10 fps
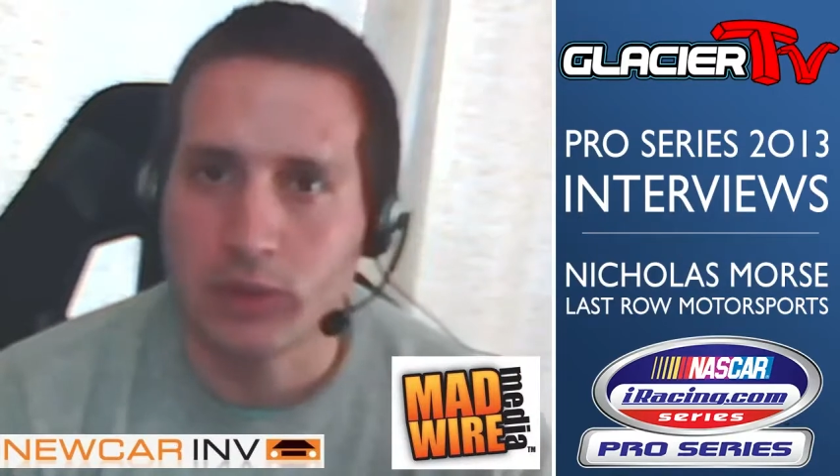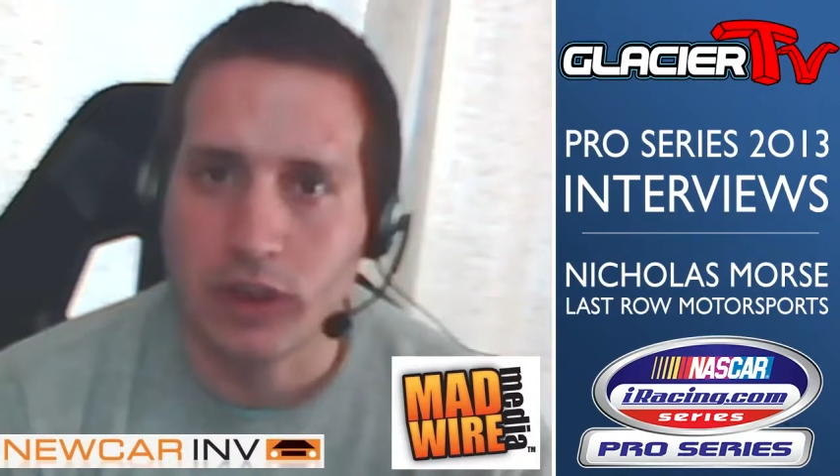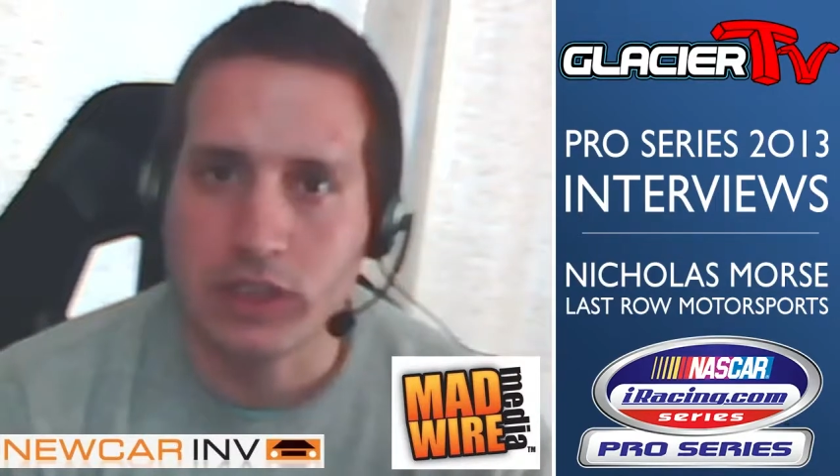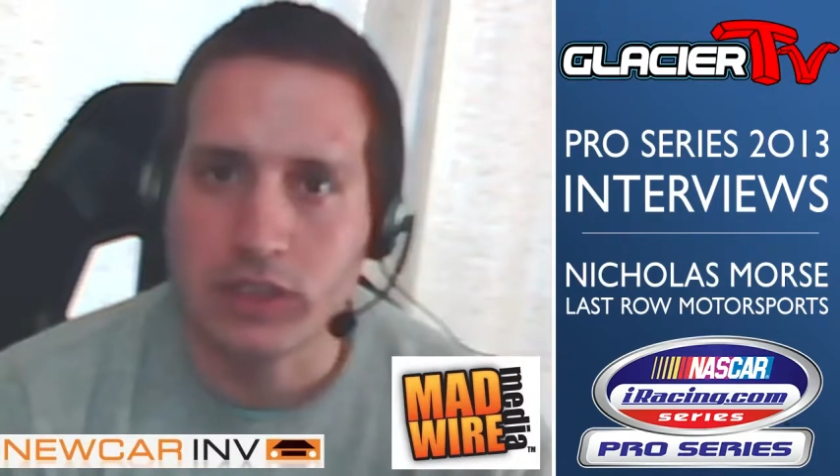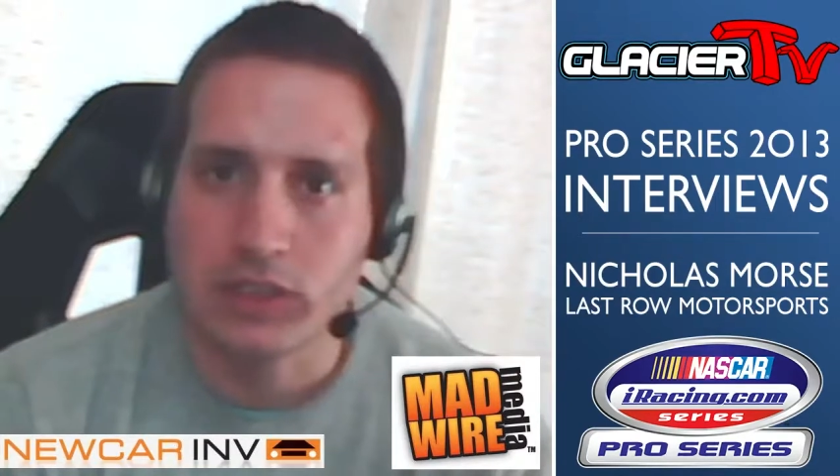of
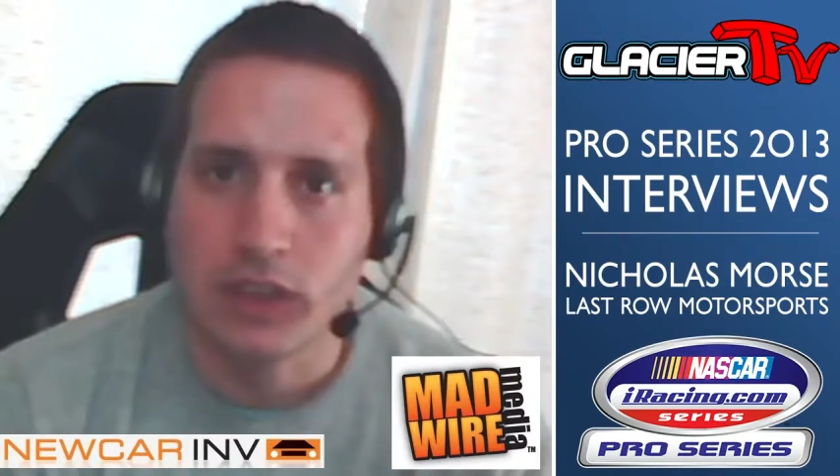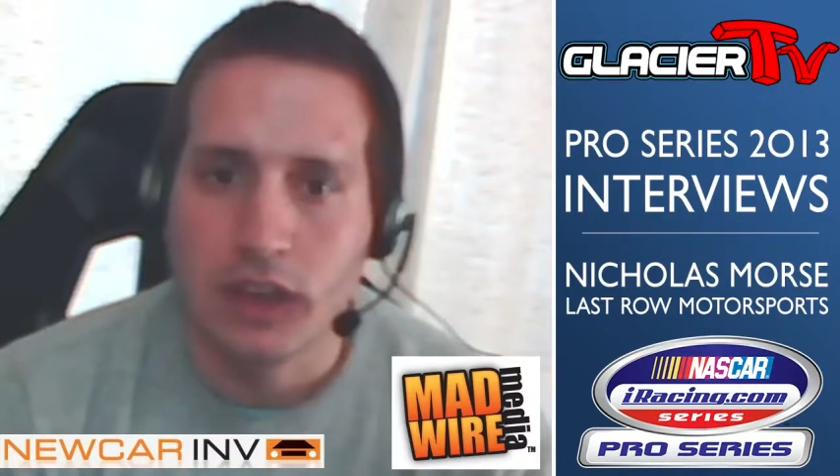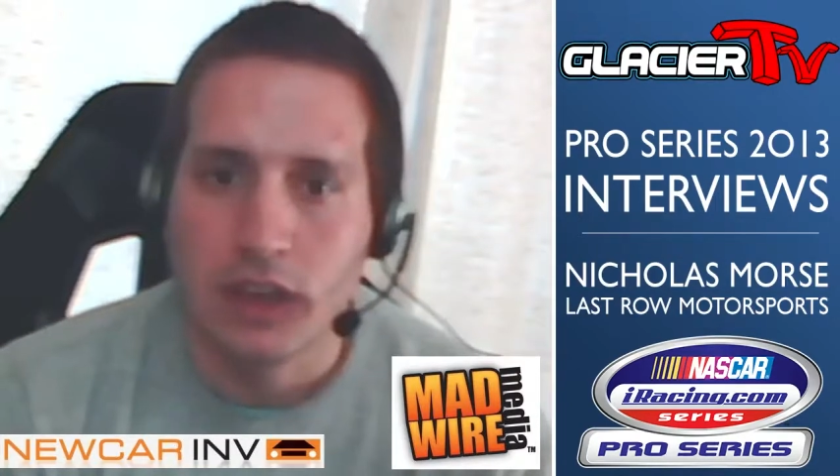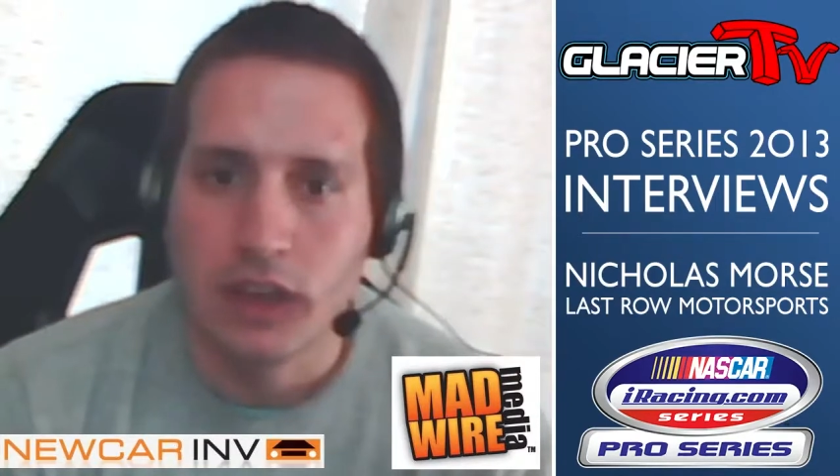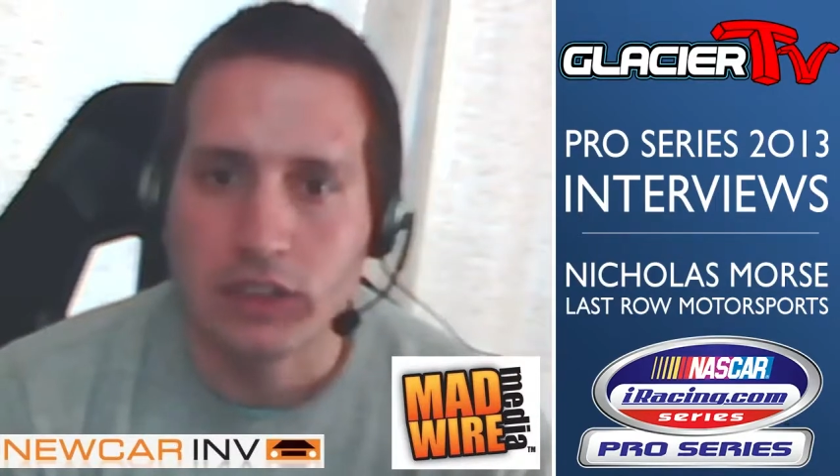races.
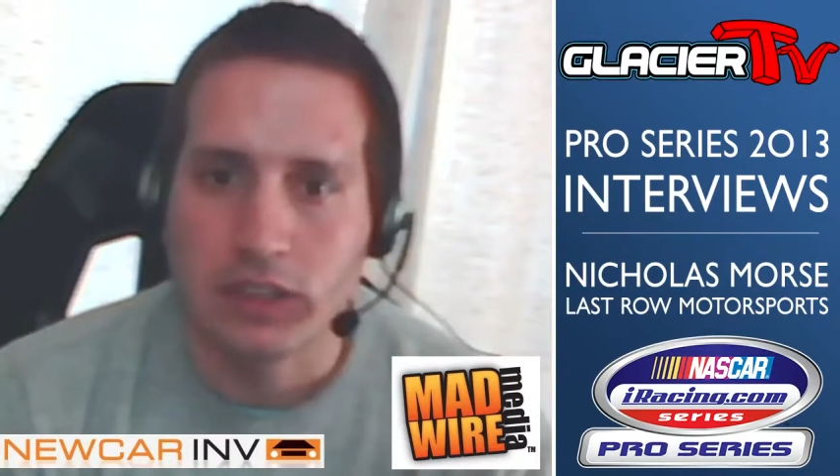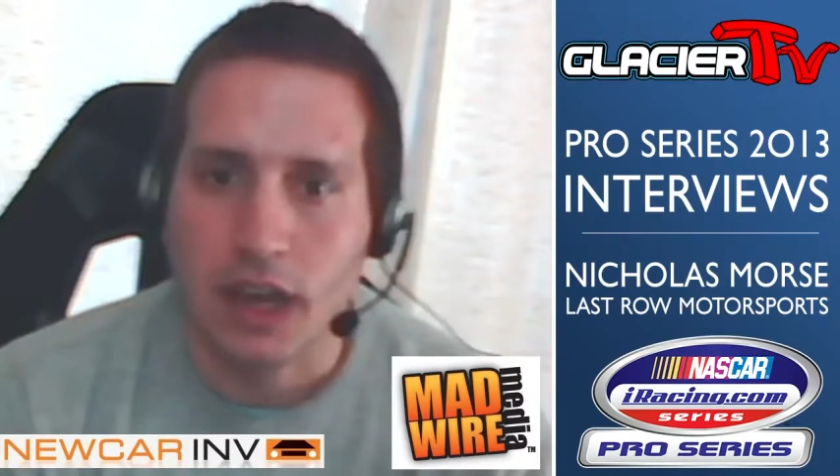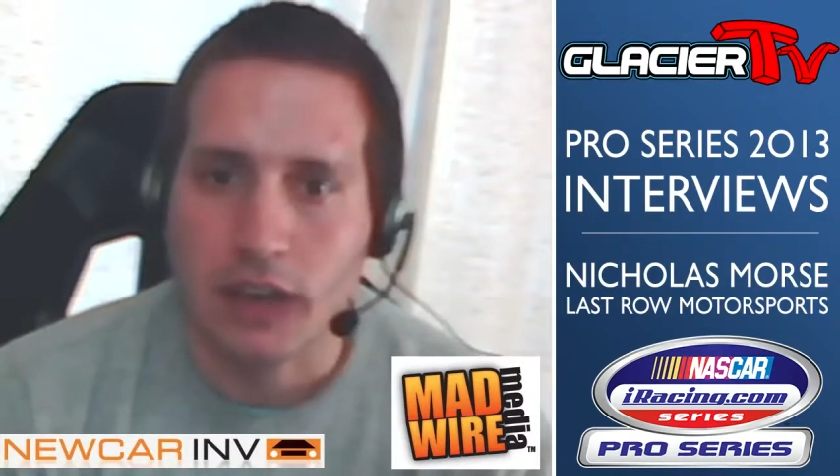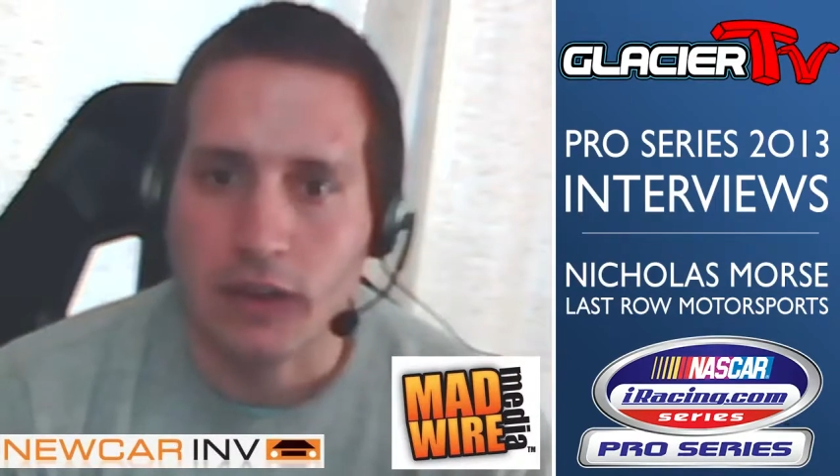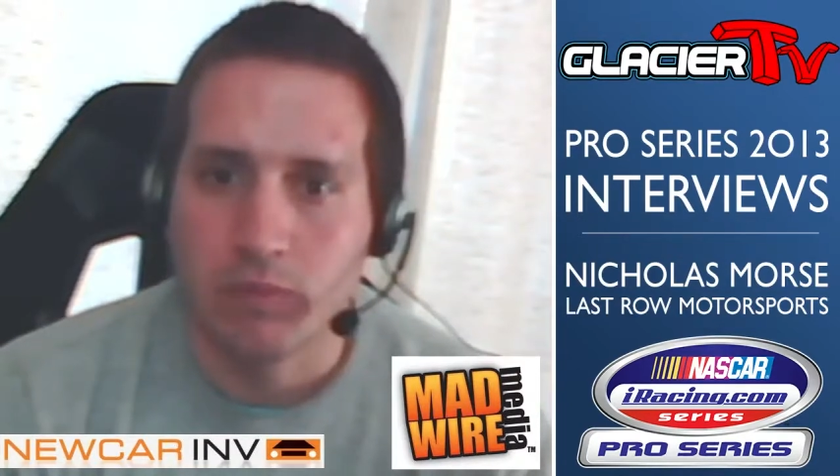Just
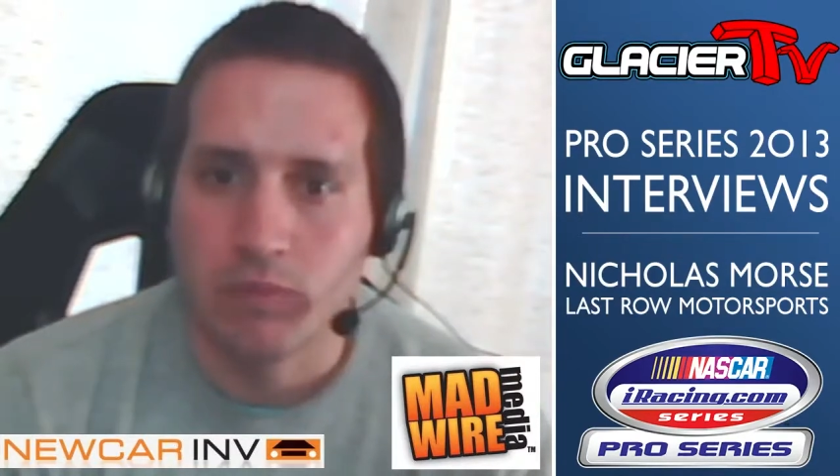gotta